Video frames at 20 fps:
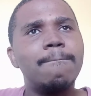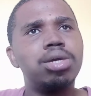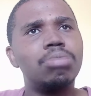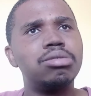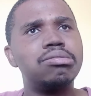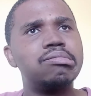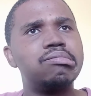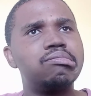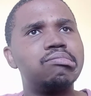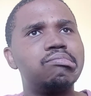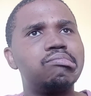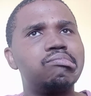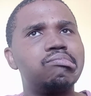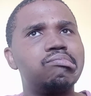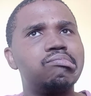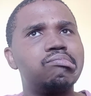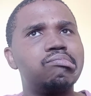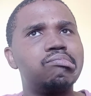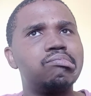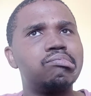
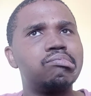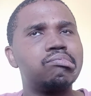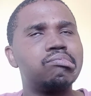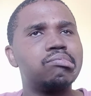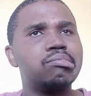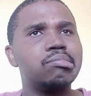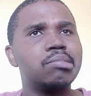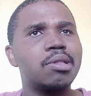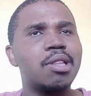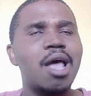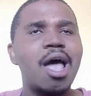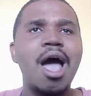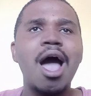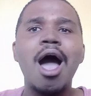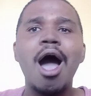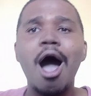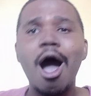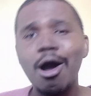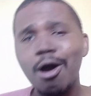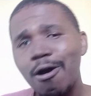
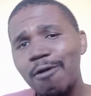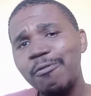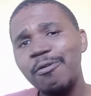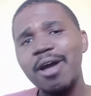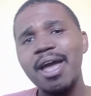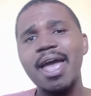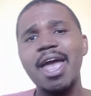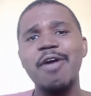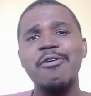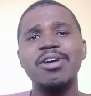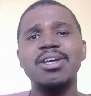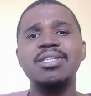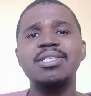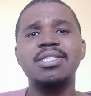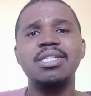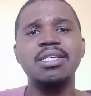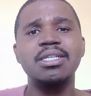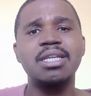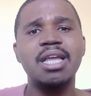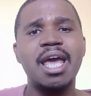I'll go for
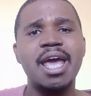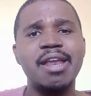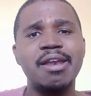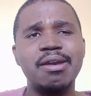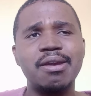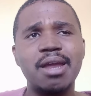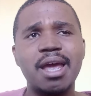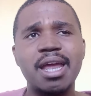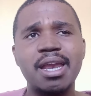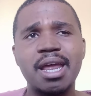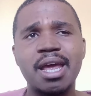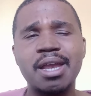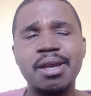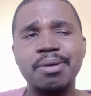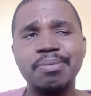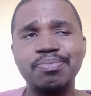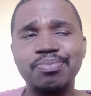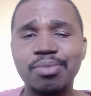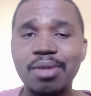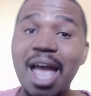Eriksen
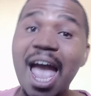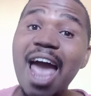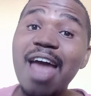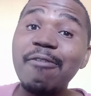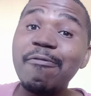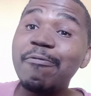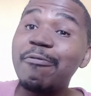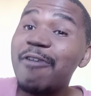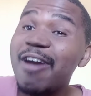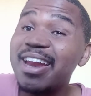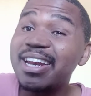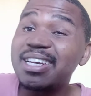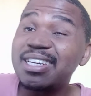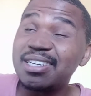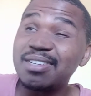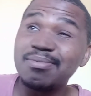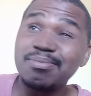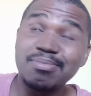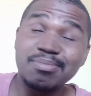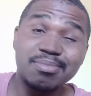and
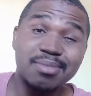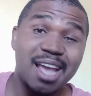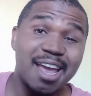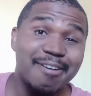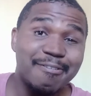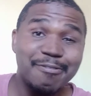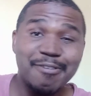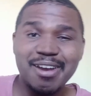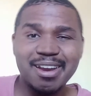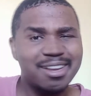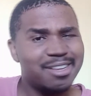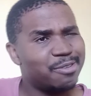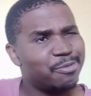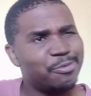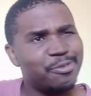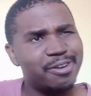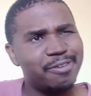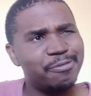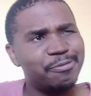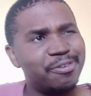Fred. And Fred. Is
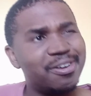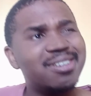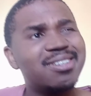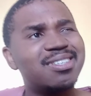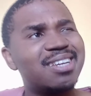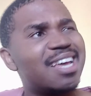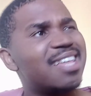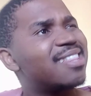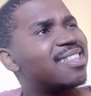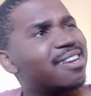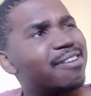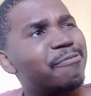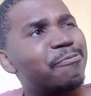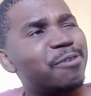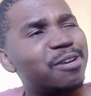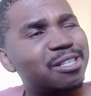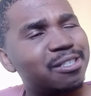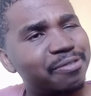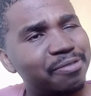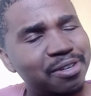Fred? I think
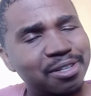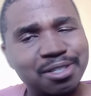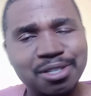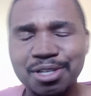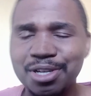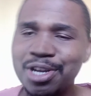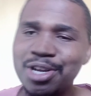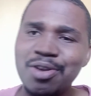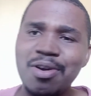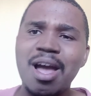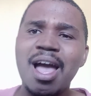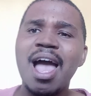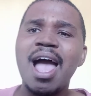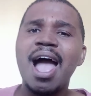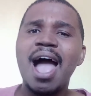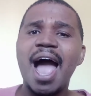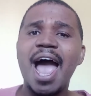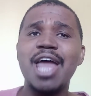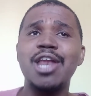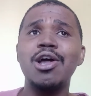Fred's Fred, you know.
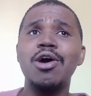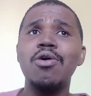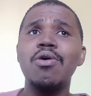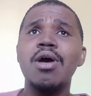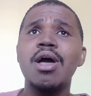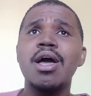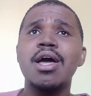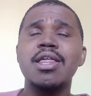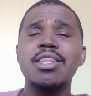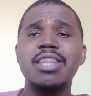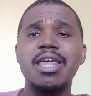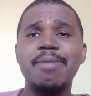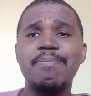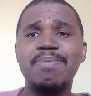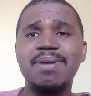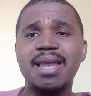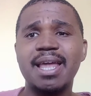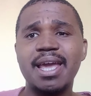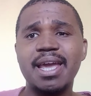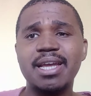I know they
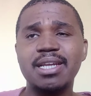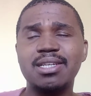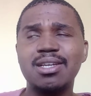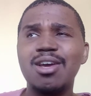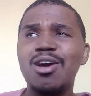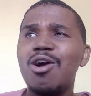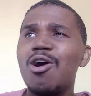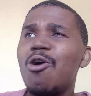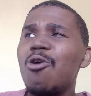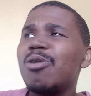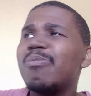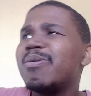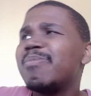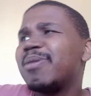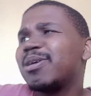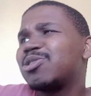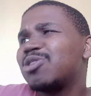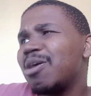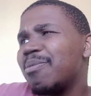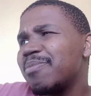played... Oh, it'll be
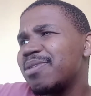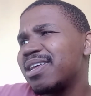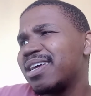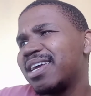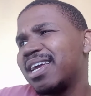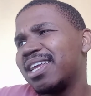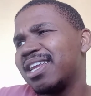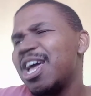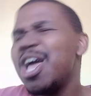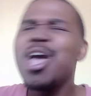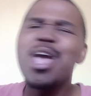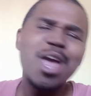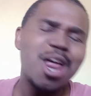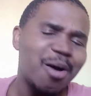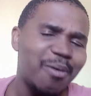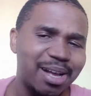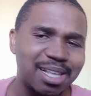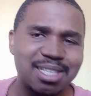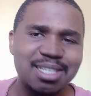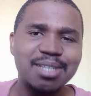McTominay again.
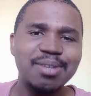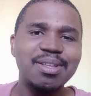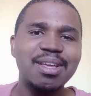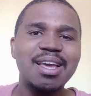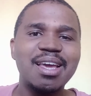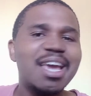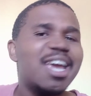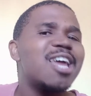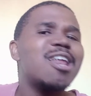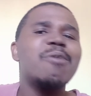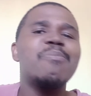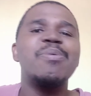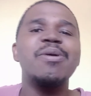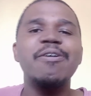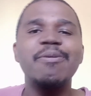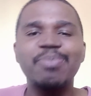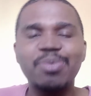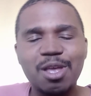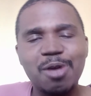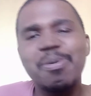You know what? It'll
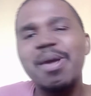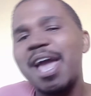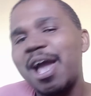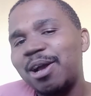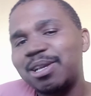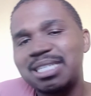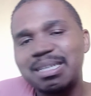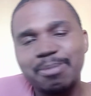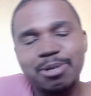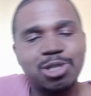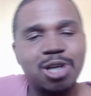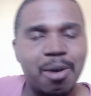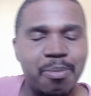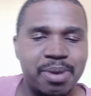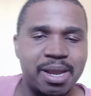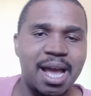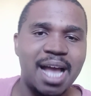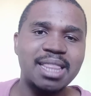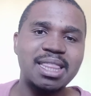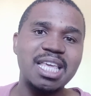be Eriksen and McTominay.